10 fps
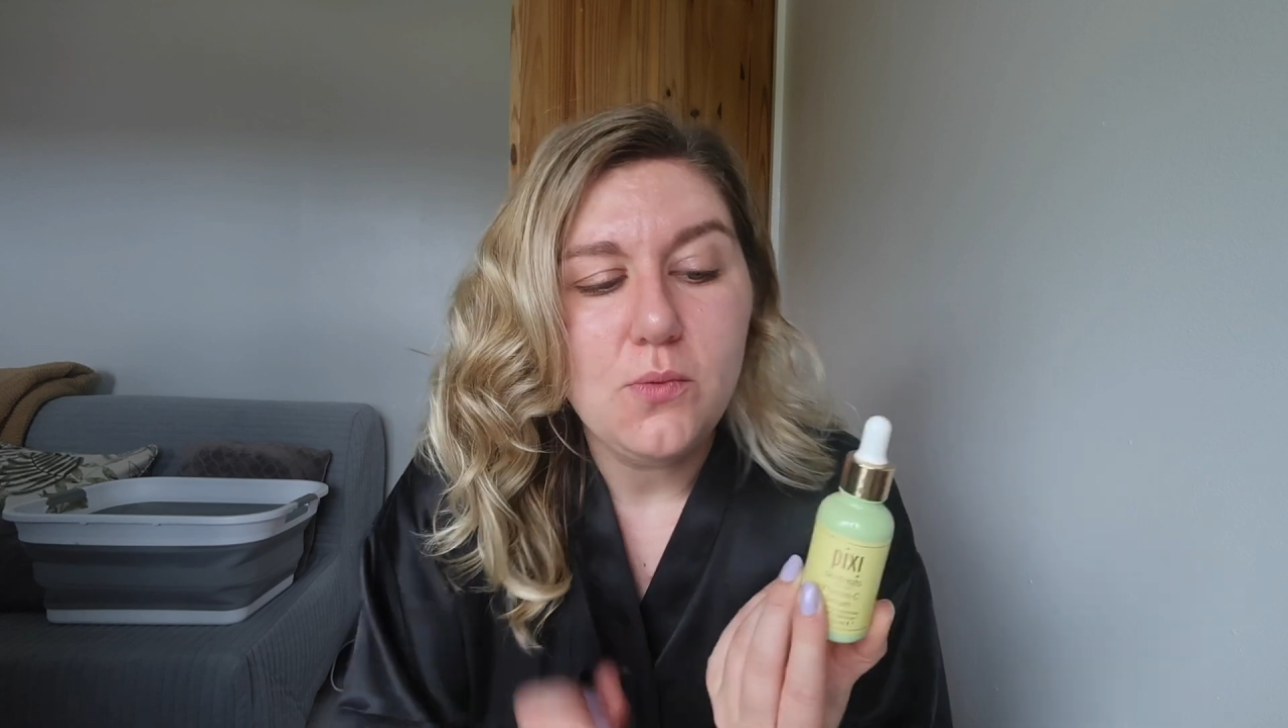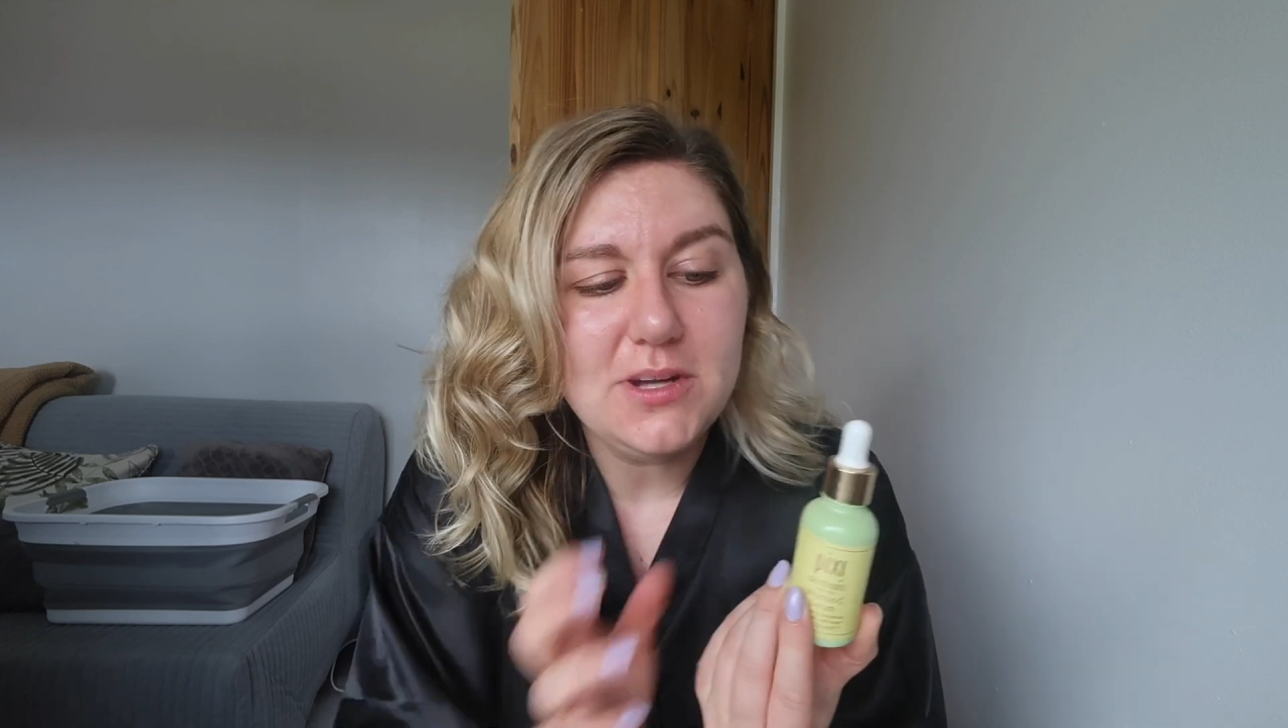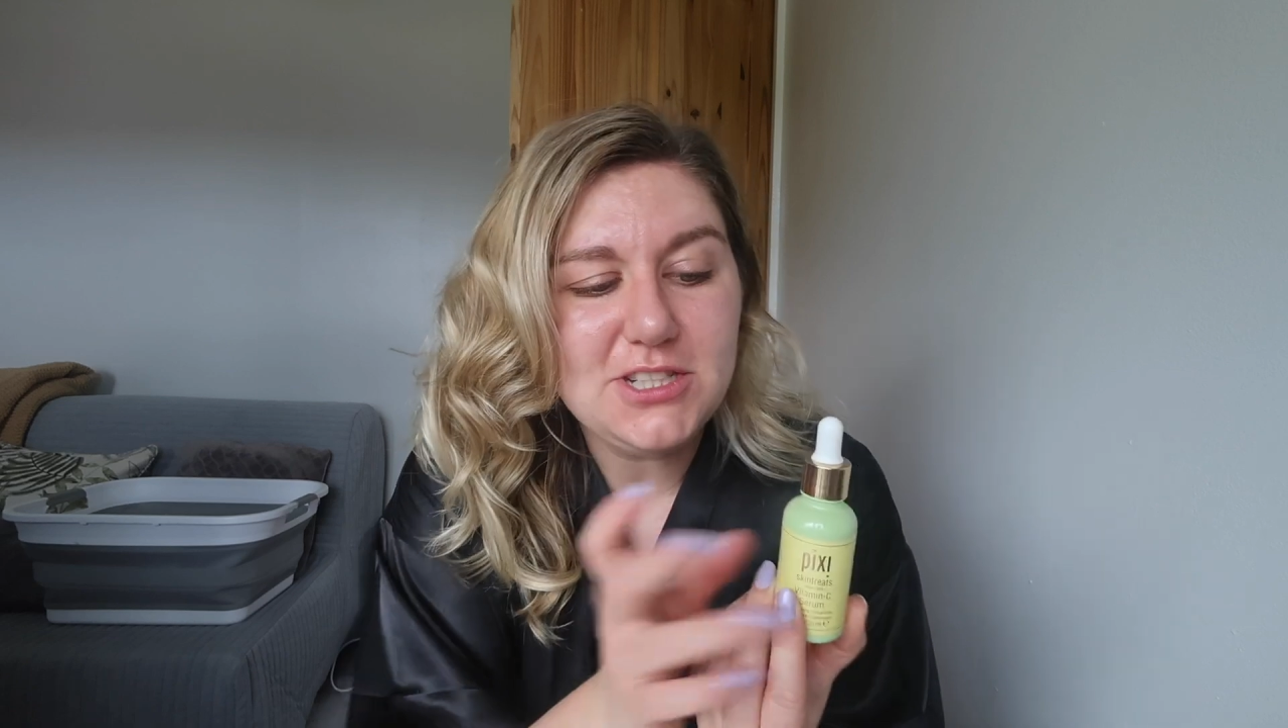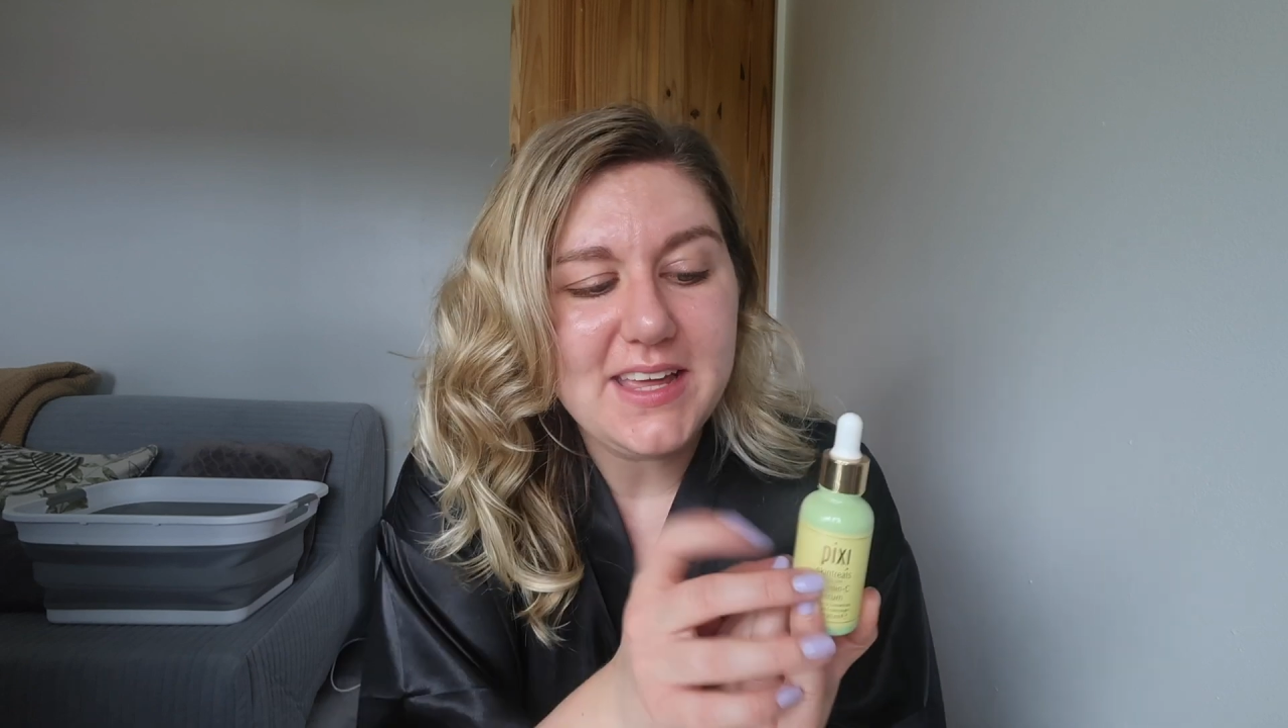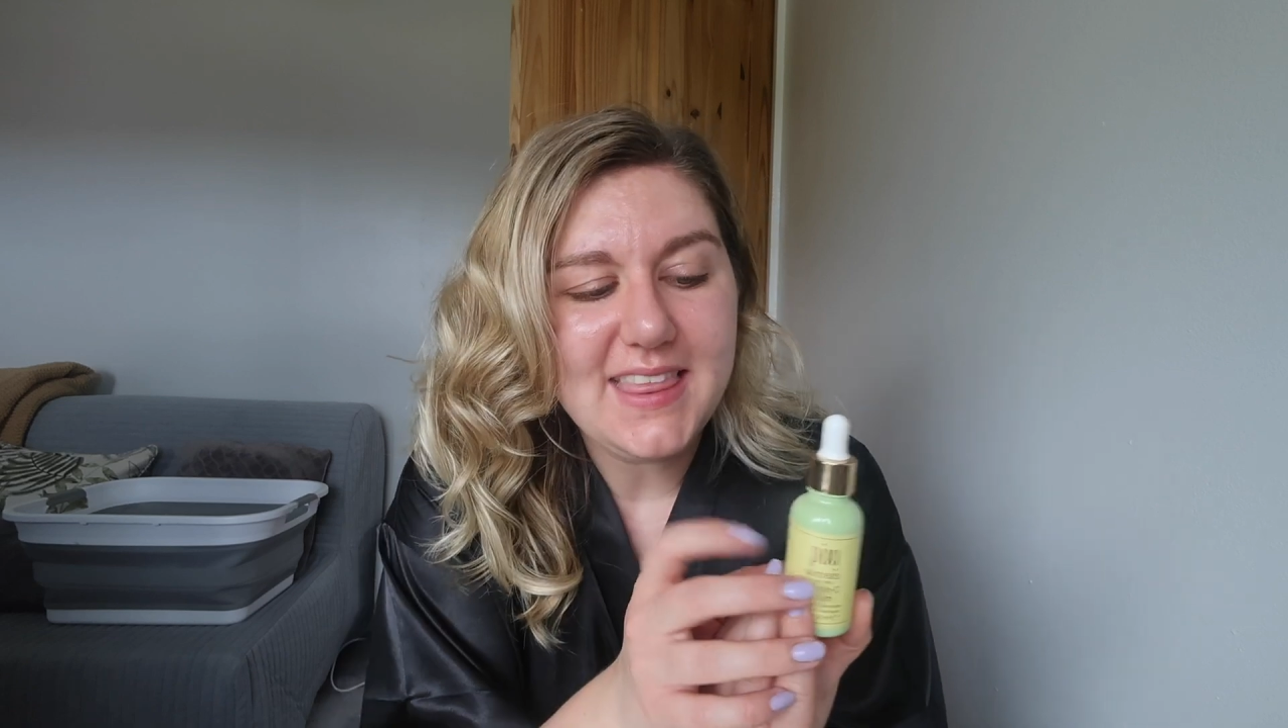
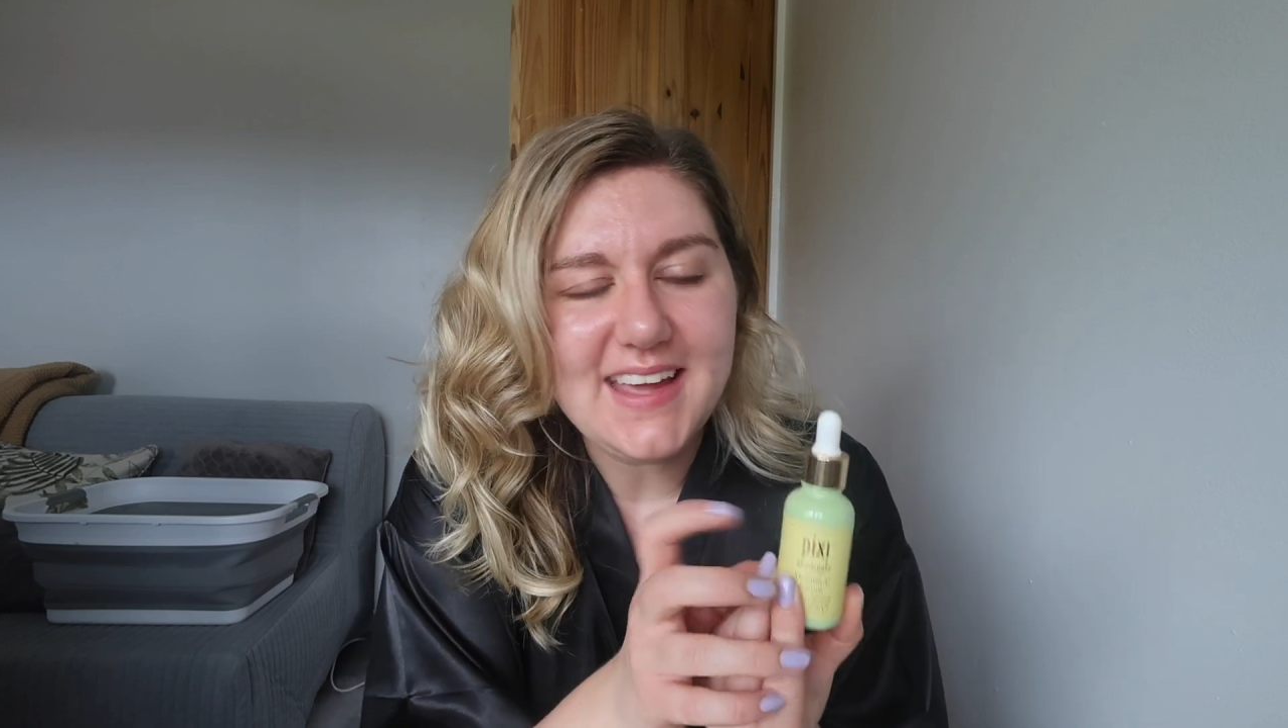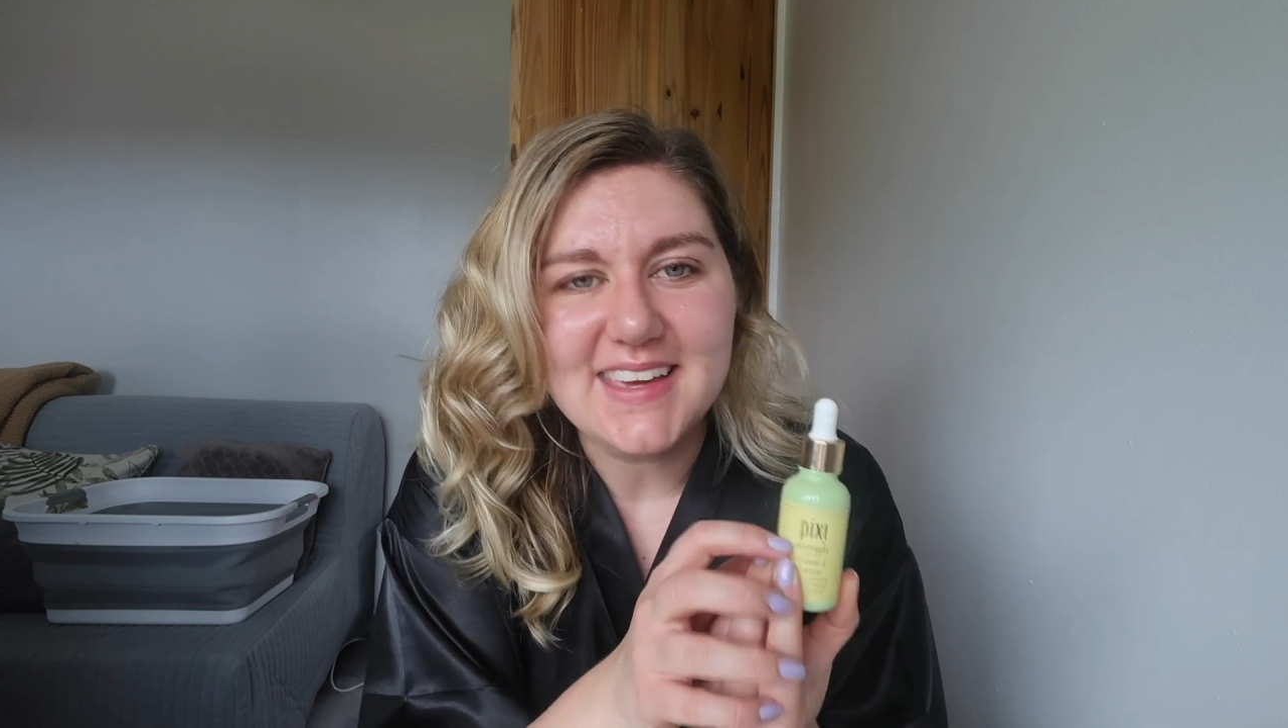which I